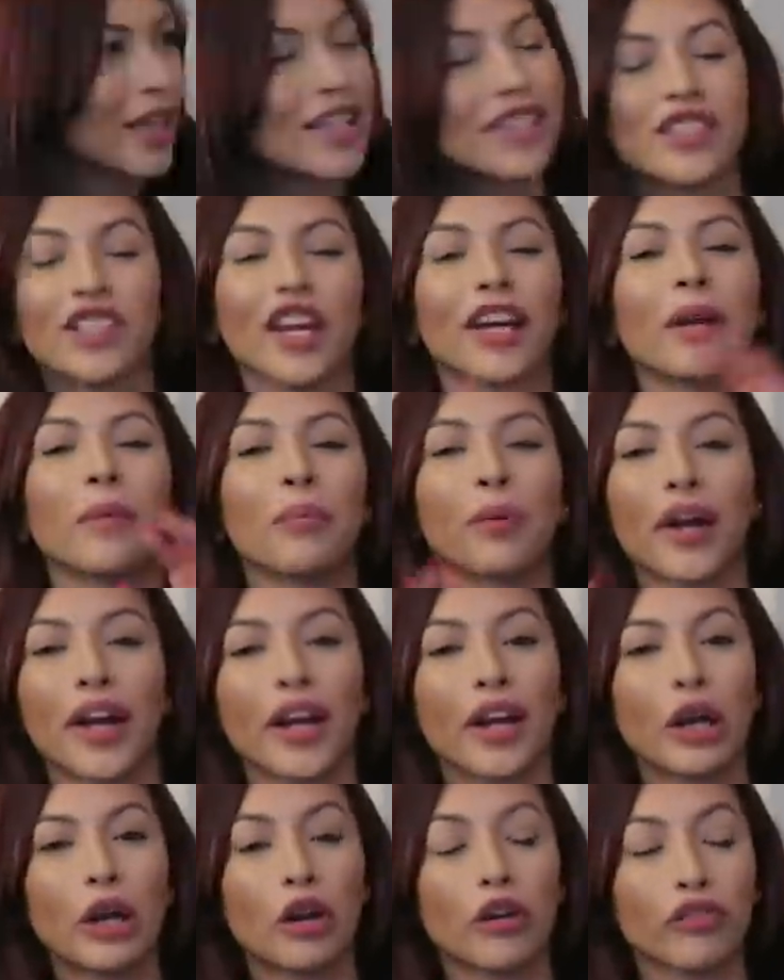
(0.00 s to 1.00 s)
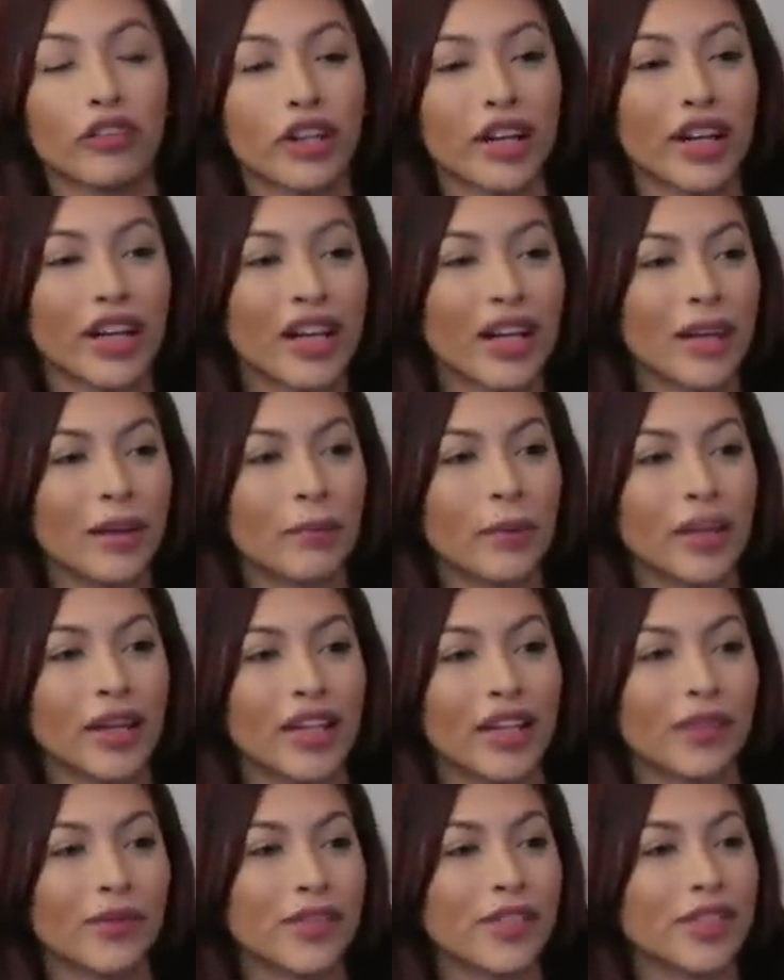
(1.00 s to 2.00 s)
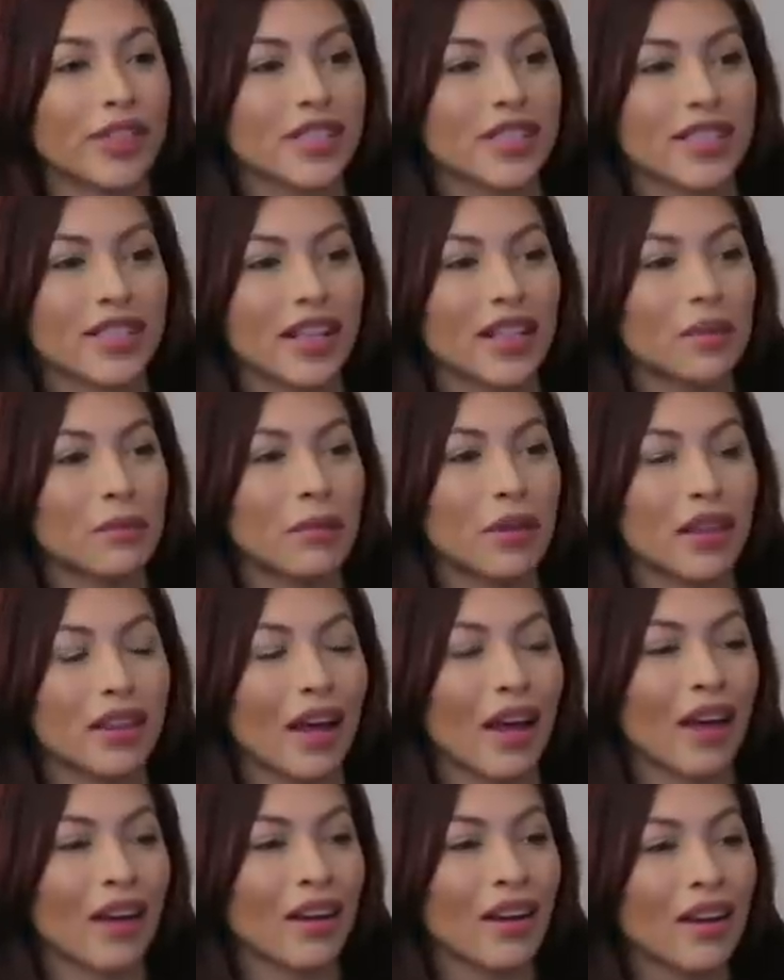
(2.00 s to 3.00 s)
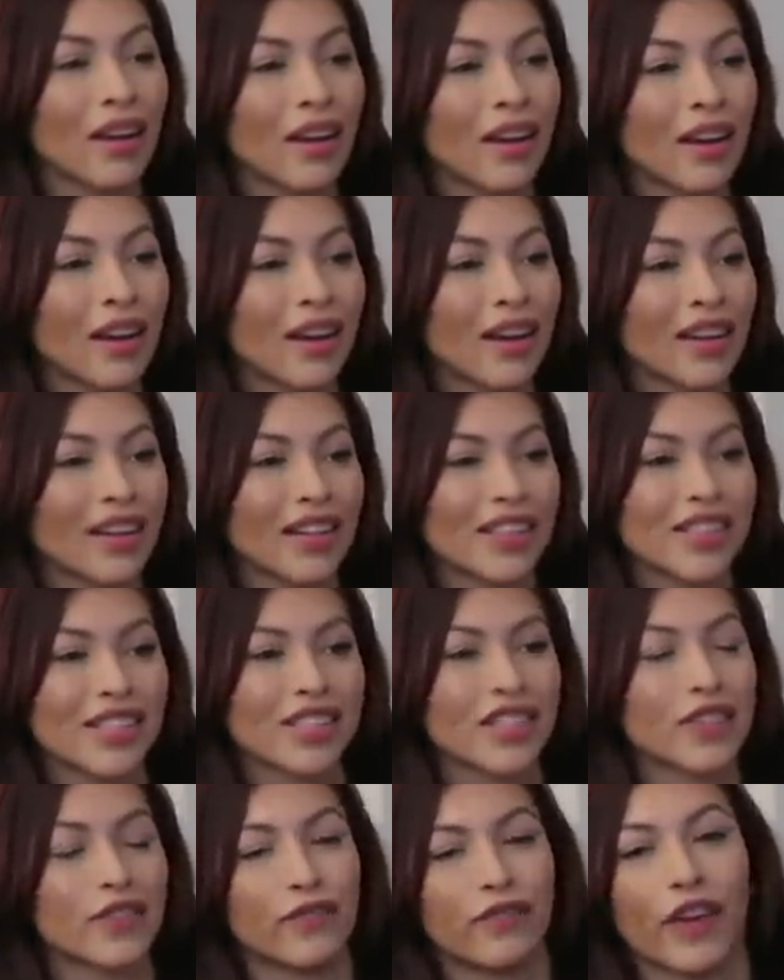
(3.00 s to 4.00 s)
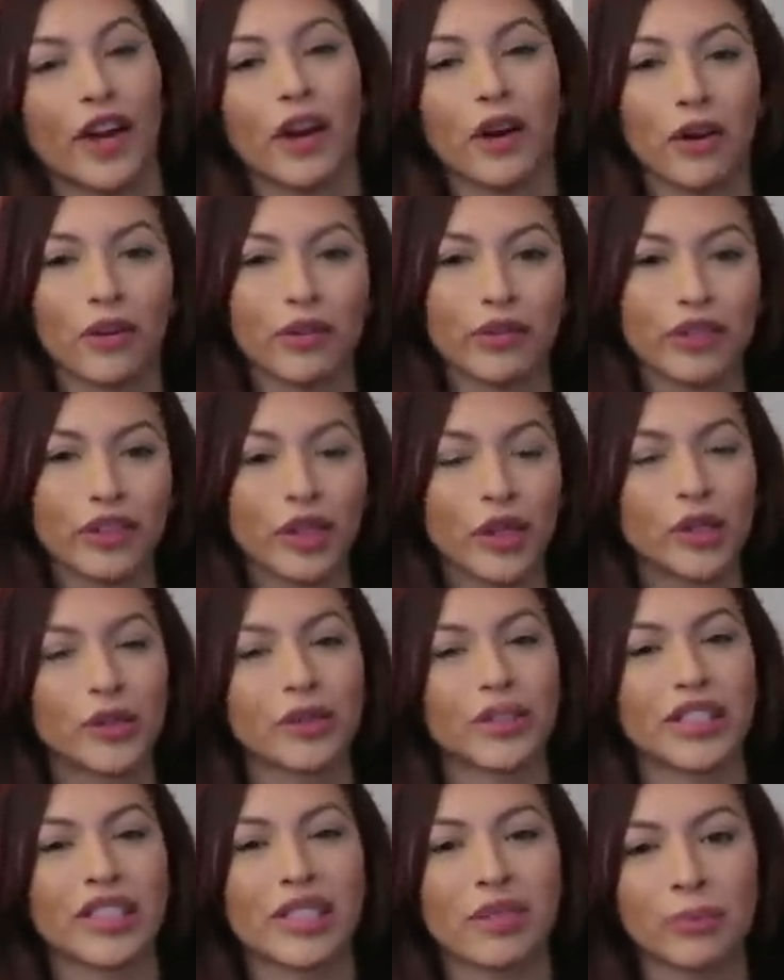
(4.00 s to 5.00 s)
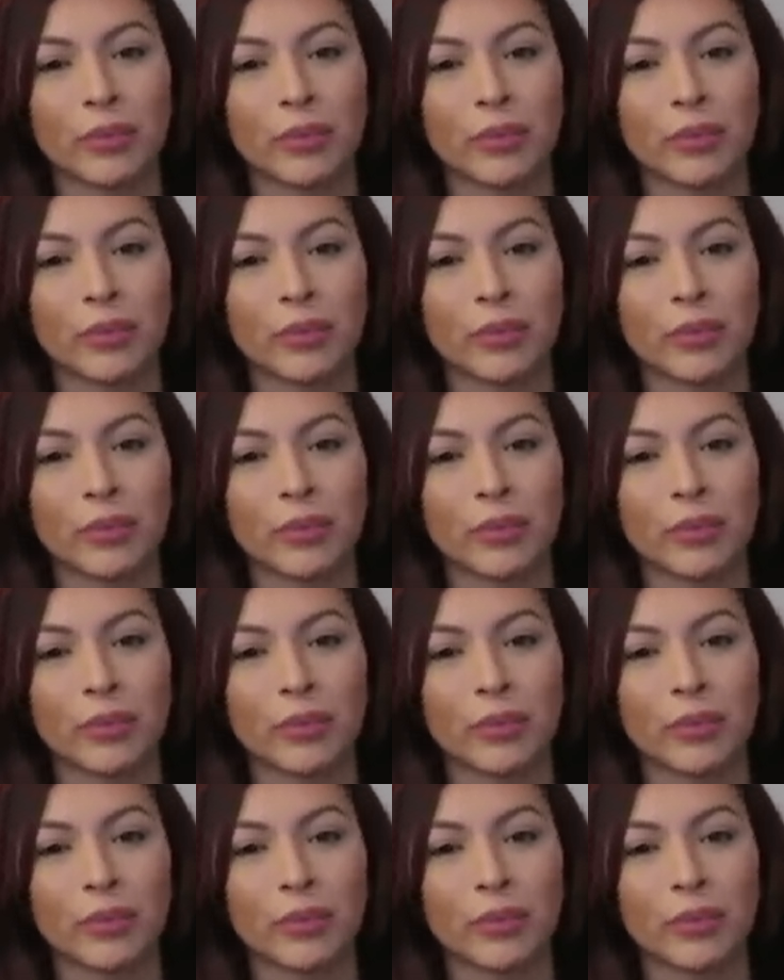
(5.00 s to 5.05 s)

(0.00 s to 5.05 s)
He started praying over him and he was just telling me that he just felt the Holy